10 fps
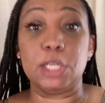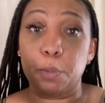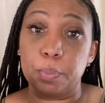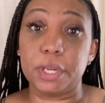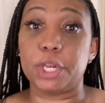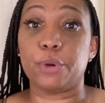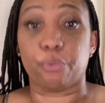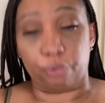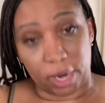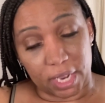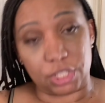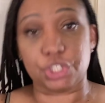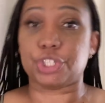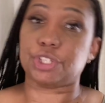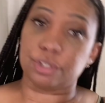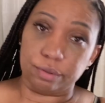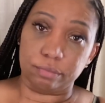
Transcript: dipping it in ranch.